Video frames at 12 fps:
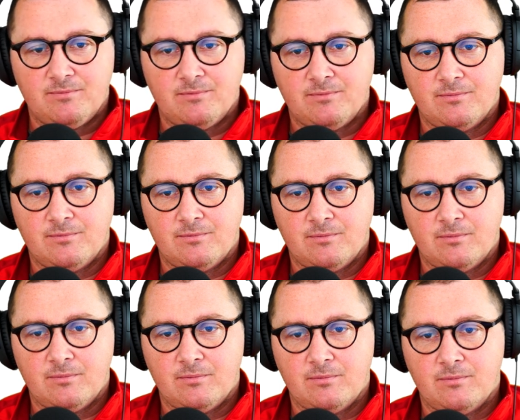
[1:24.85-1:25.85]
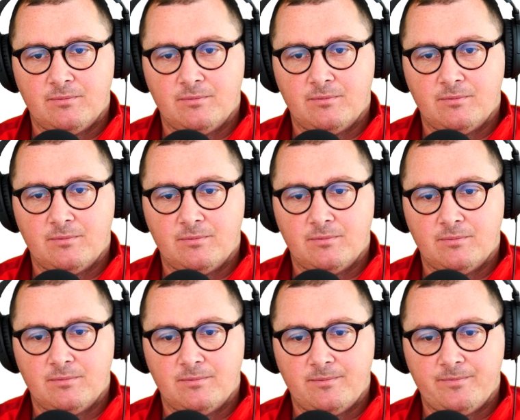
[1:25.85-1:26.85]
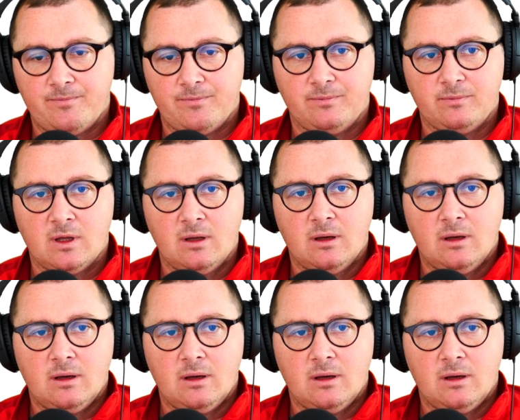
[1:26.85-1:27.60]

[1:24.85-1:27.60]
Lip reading: No one is speaking in this clip.